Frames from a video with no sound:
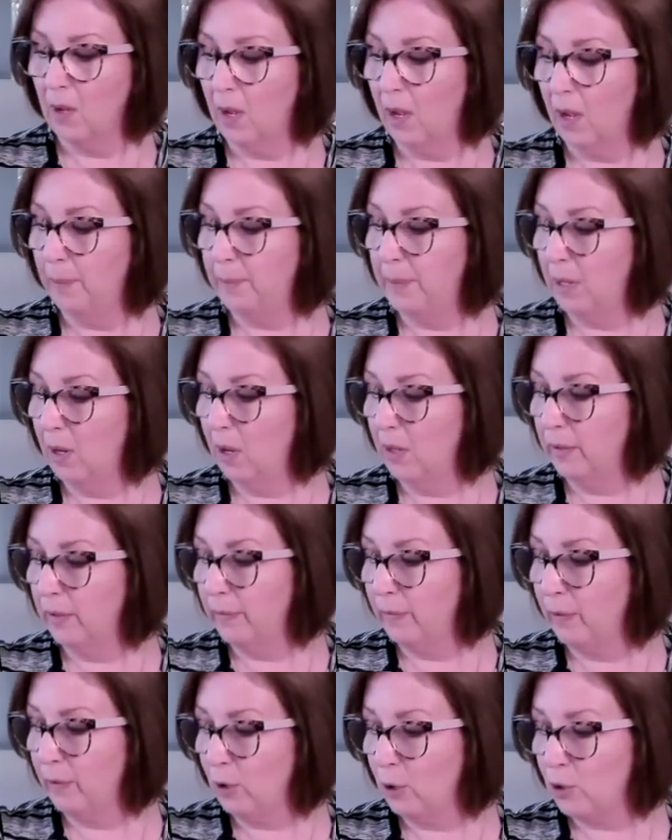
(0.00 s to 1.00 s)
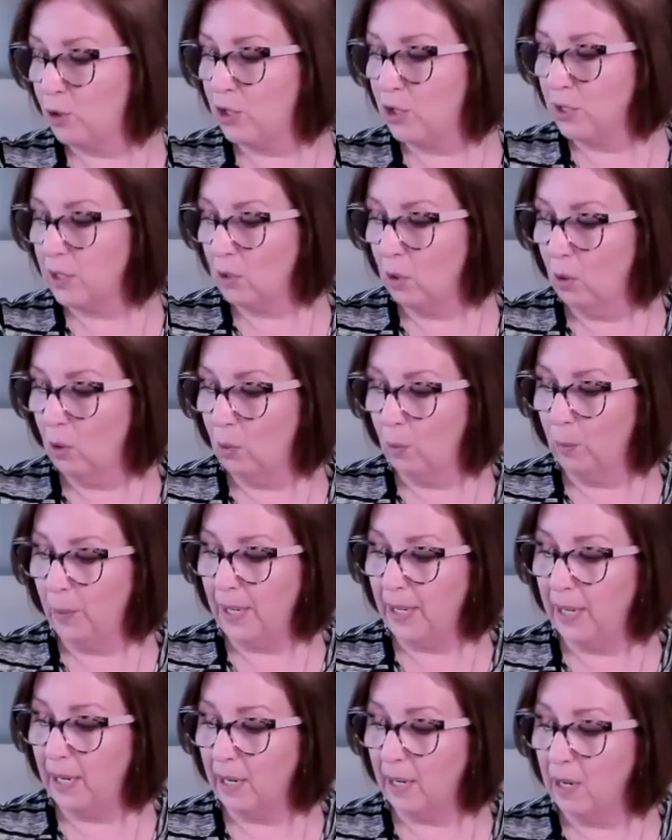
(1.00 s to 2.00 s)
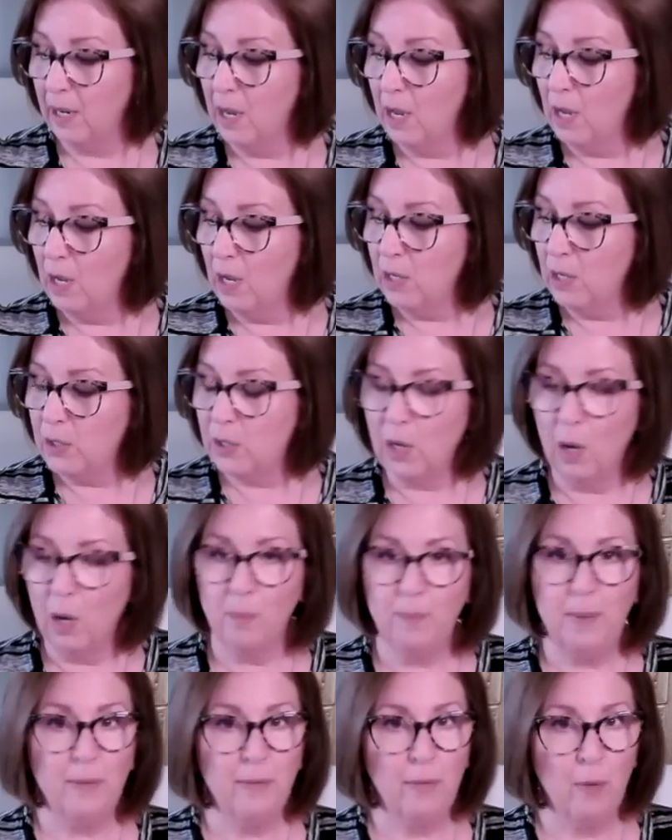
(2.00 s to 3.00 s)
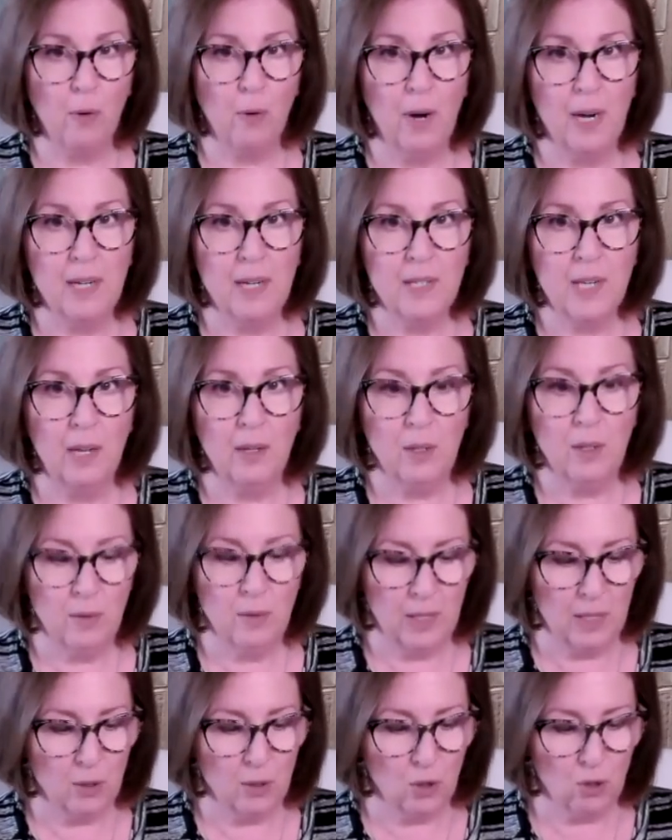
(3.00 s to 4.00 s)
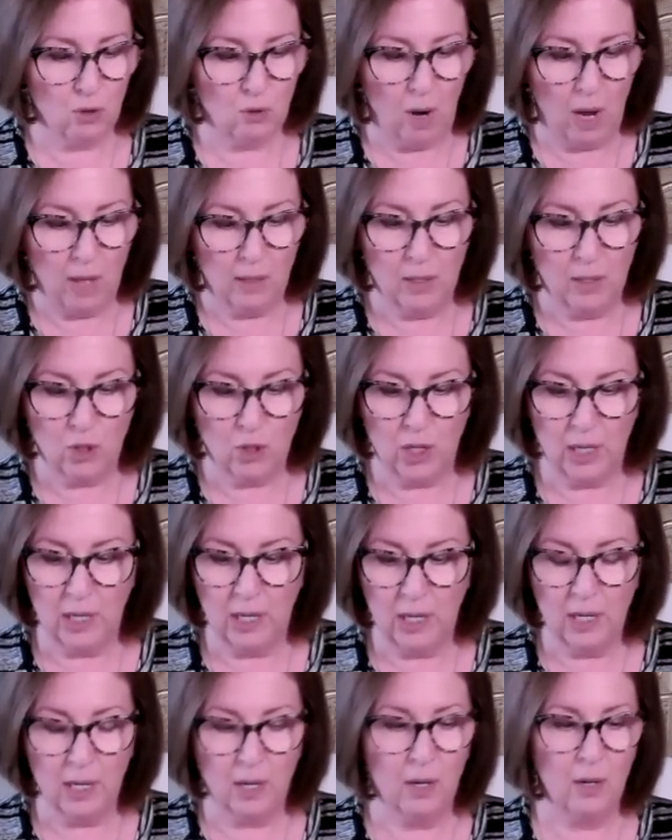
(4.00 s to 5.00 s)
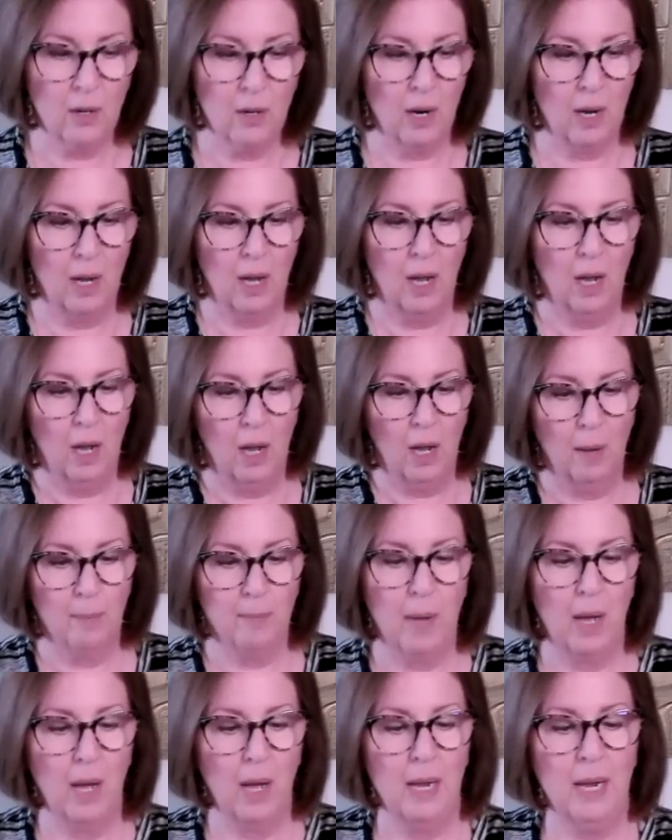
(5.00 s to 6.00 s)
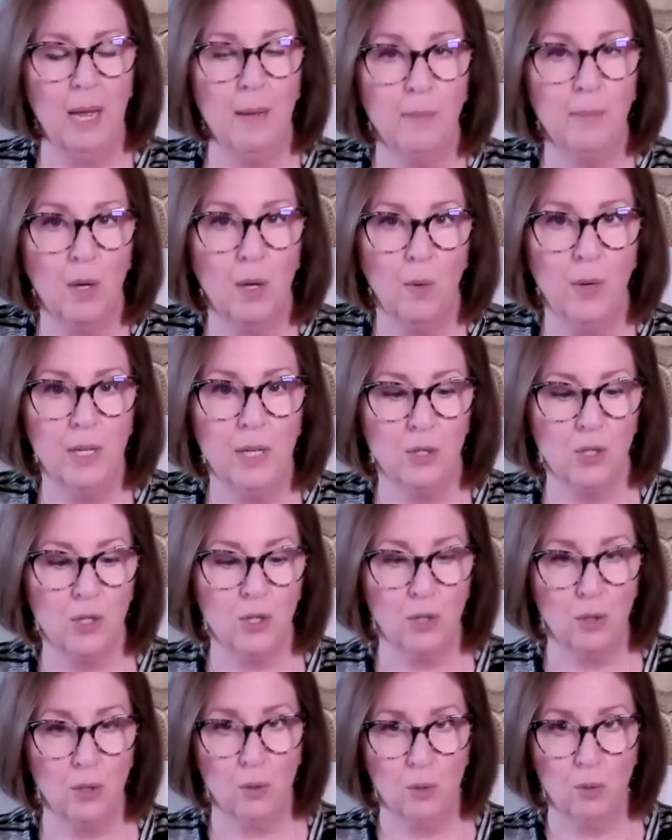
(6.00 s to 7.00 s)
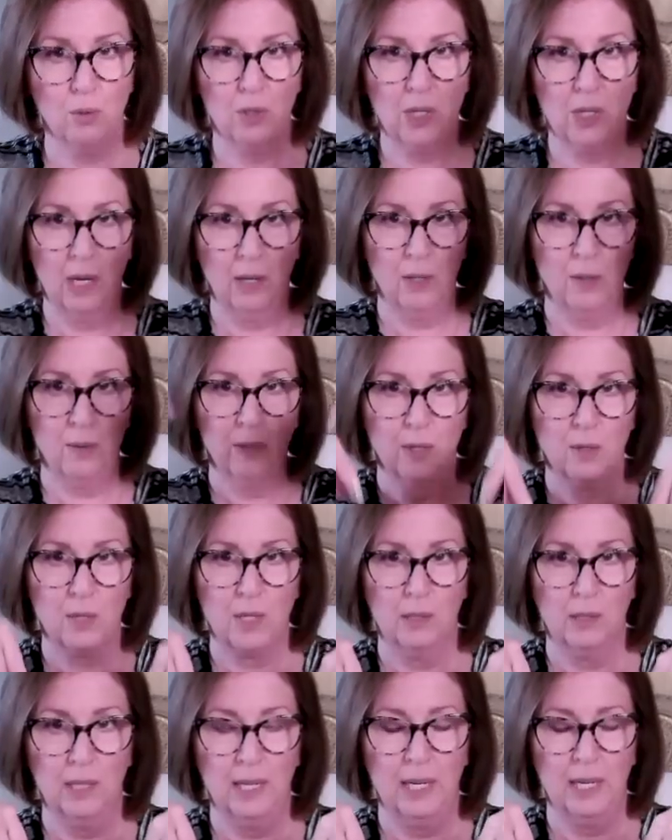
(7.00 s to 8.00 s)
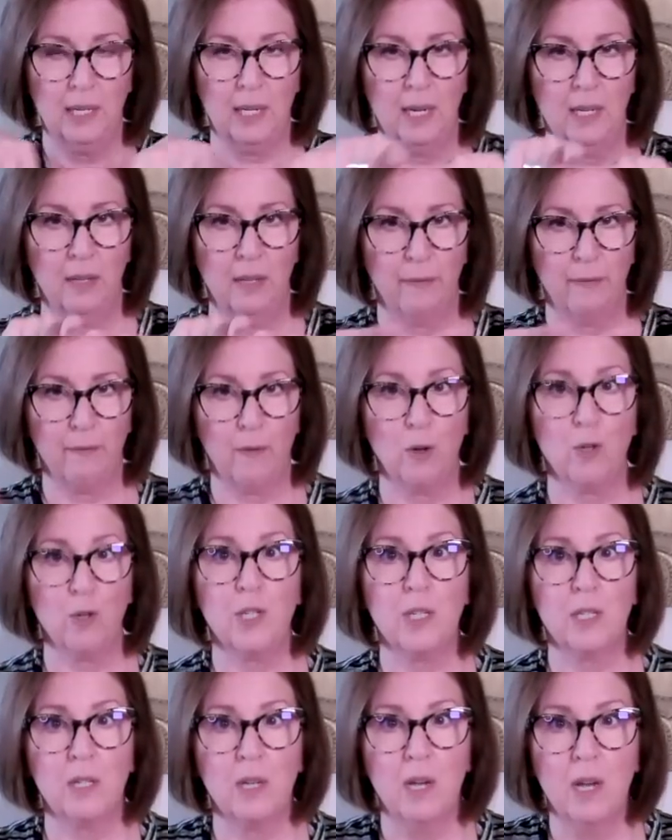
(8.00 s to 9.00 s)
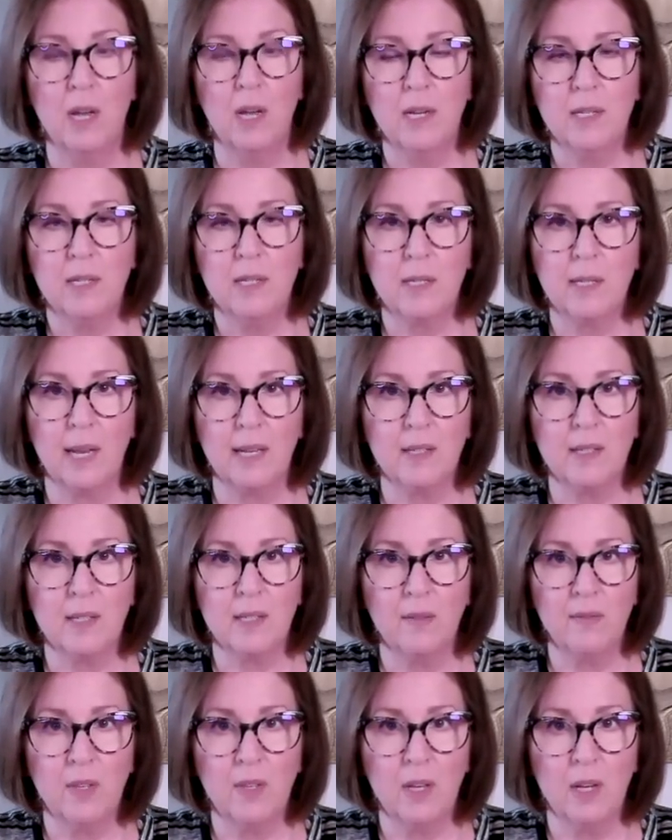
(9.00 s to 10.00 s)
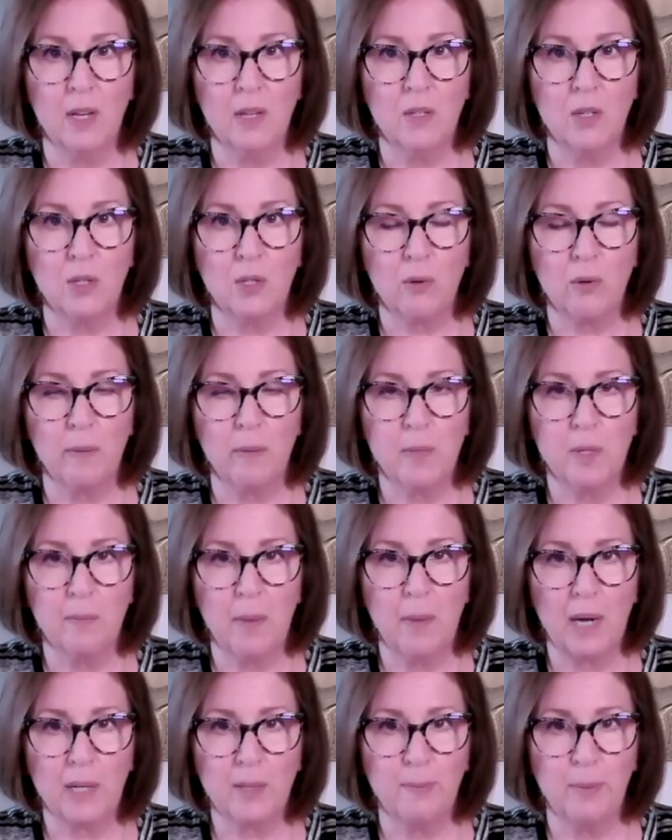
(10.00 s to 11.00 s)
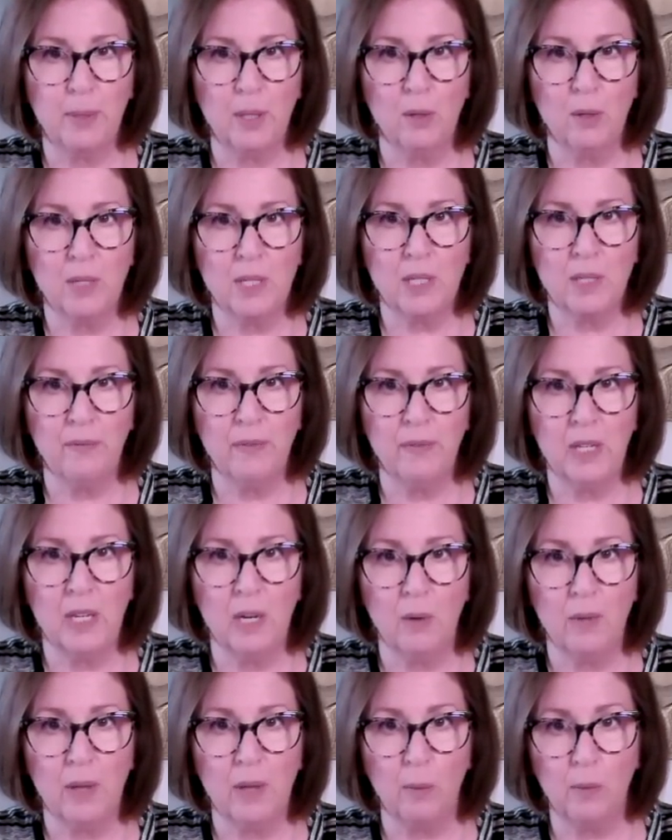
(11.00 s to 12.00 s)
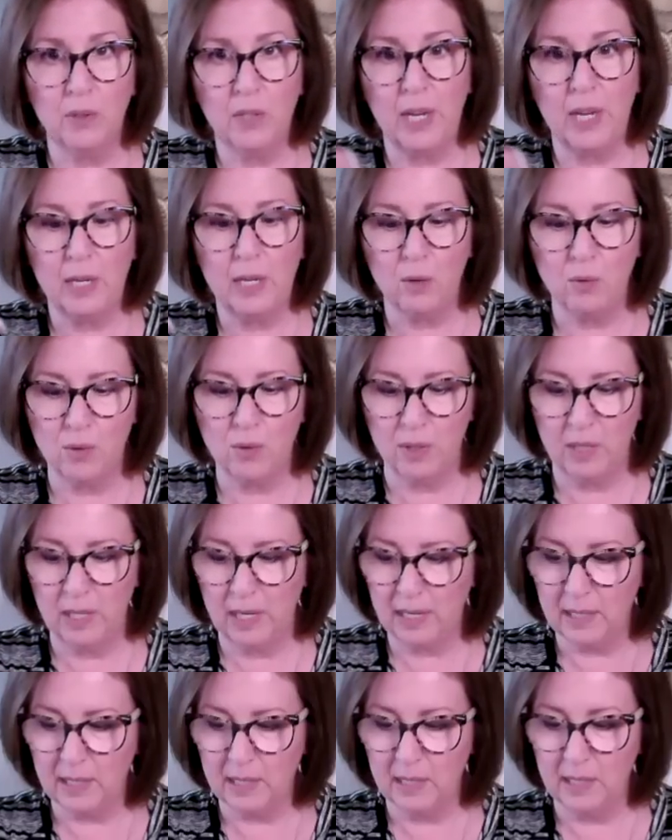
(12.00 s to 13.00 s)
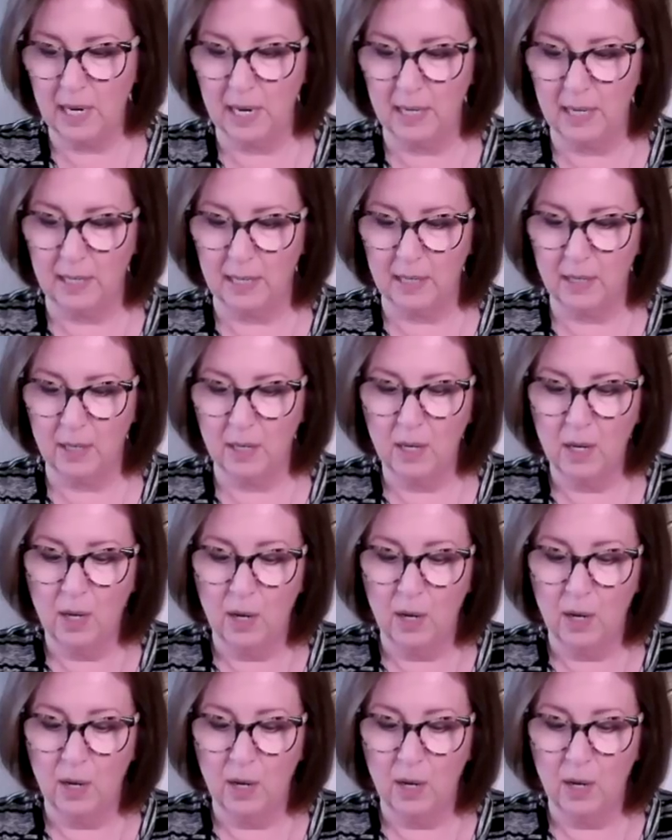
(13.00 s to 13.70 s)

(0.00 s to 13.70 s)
I've been on the verge this whole reading. So before I tell you the astrology here, I am going to tell you there's a link in the first sentence of the description box below this video that will take you to the extended.